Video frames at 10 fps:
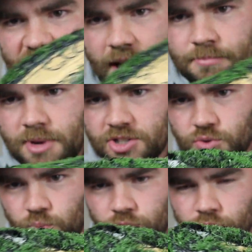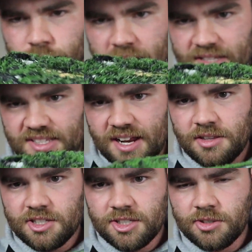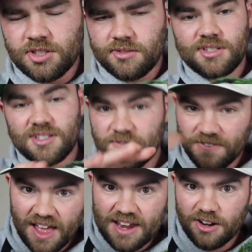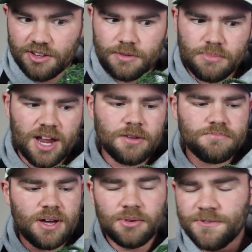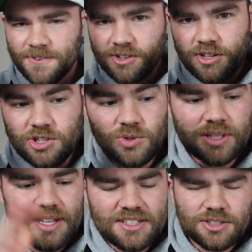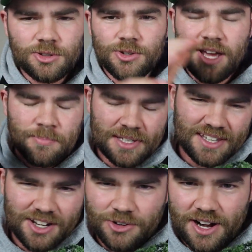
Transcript: that much room inside the sole so it's just flat on the bottom. But with further ado, let's glue it up and get it